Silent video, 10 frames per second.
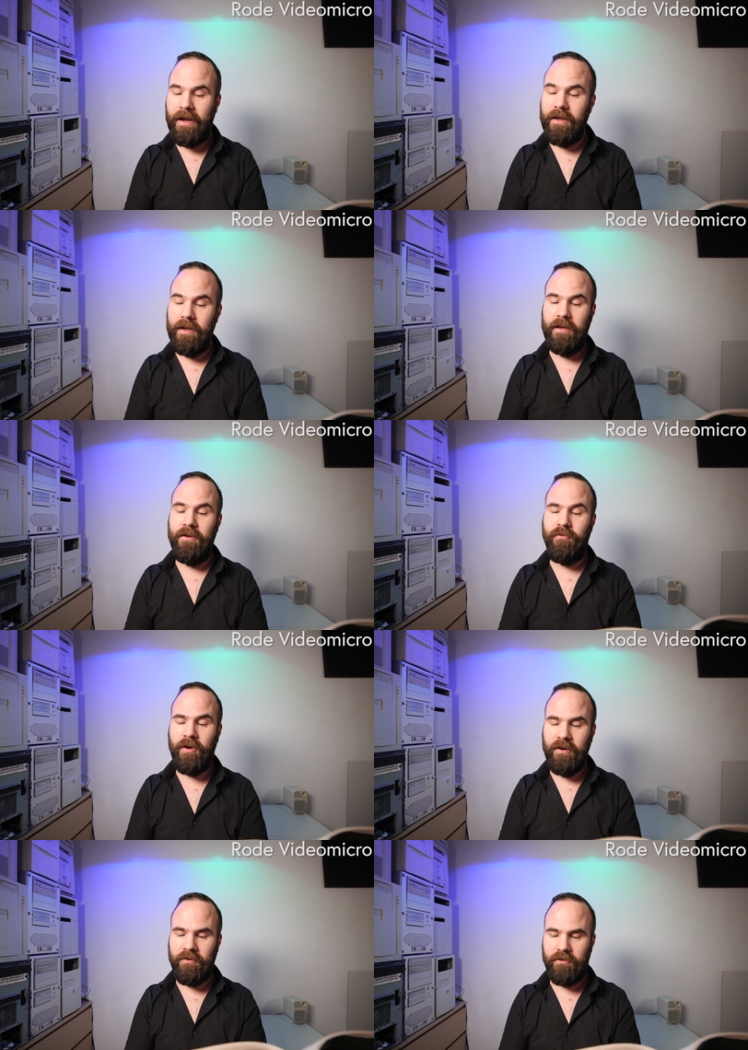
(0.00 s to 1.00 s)
IDE
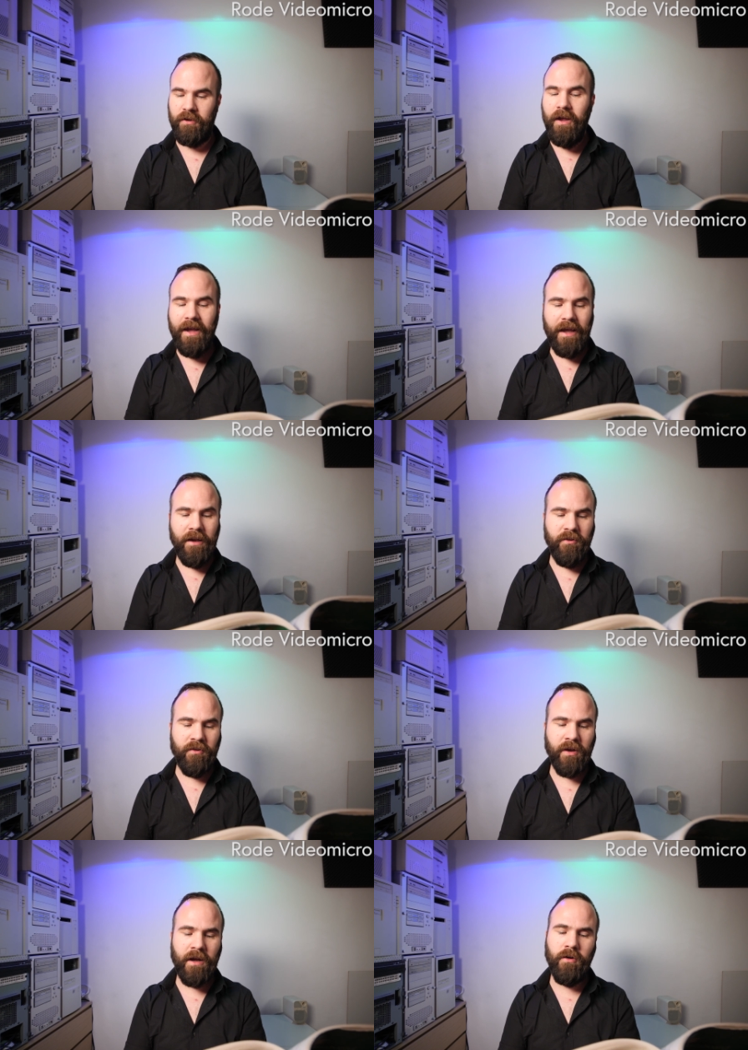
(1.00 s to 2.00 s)
devices.
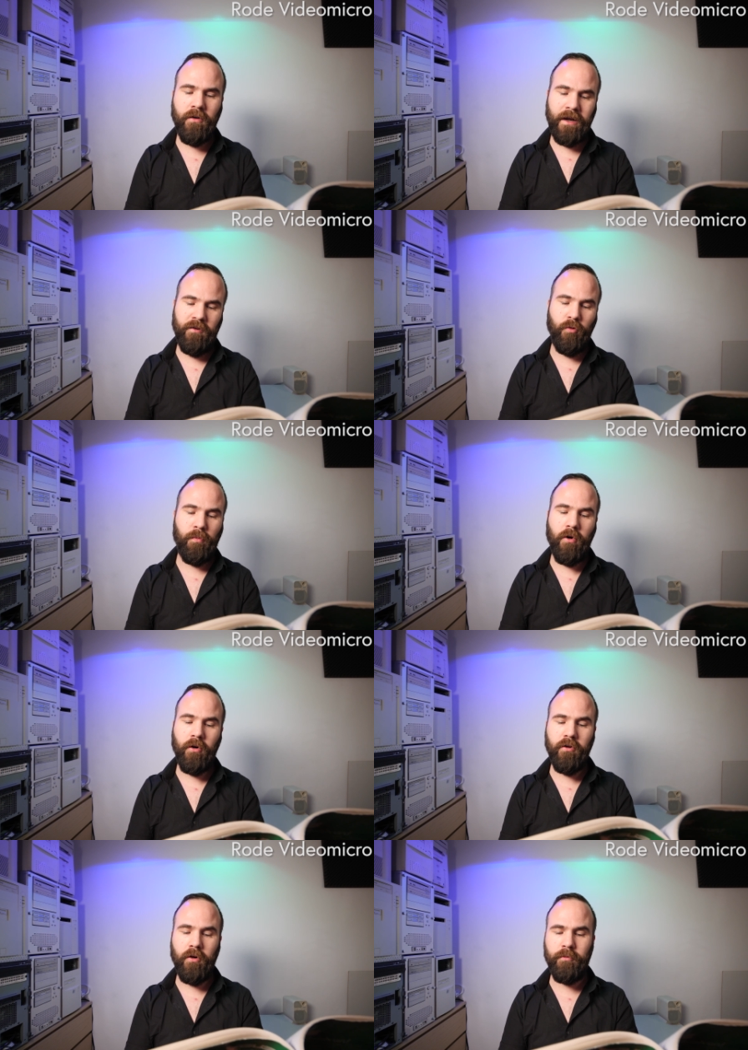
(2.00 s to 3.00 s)
Each channel can
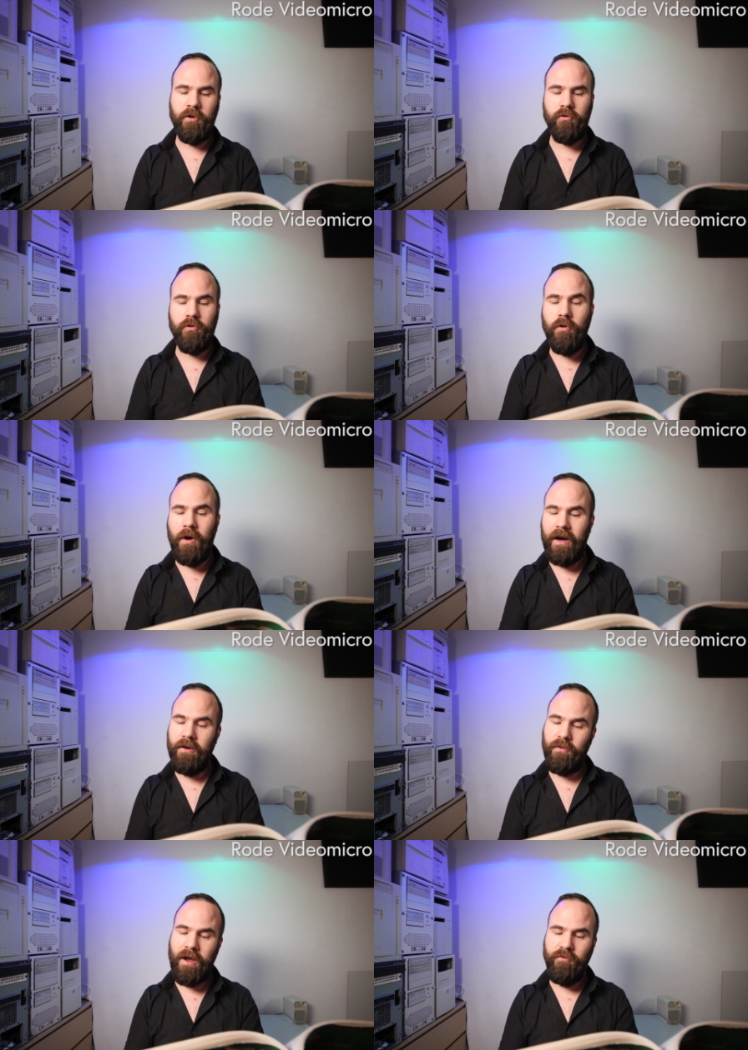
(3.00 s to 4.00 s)
support up to two
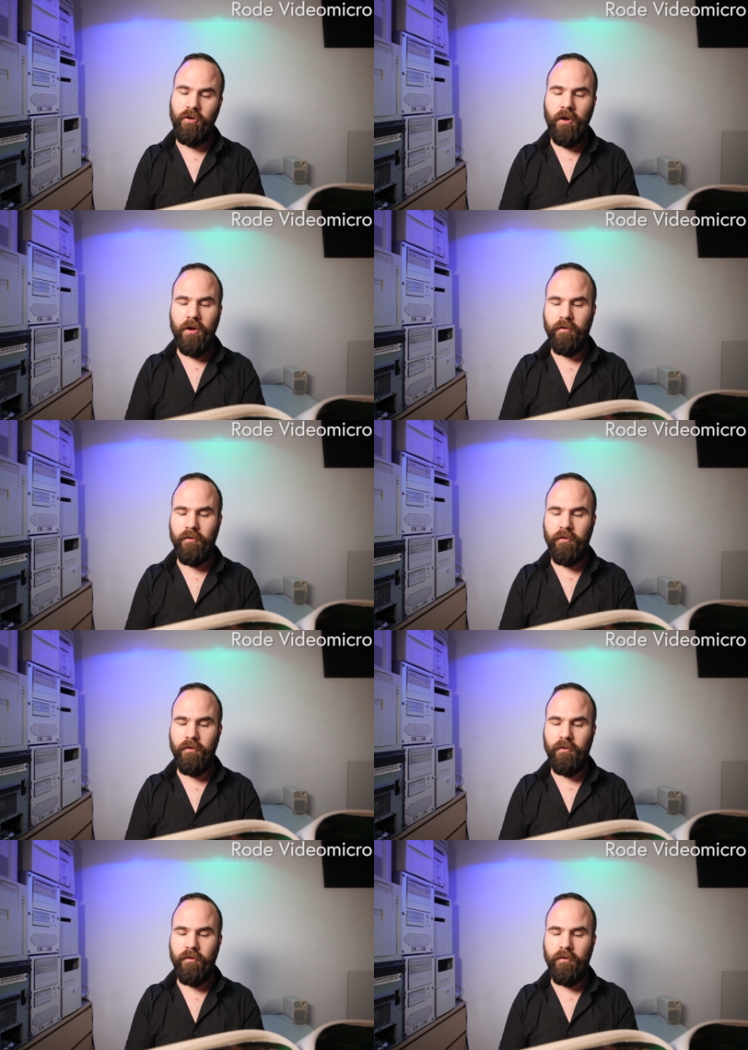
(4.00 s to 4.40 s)
hard drives,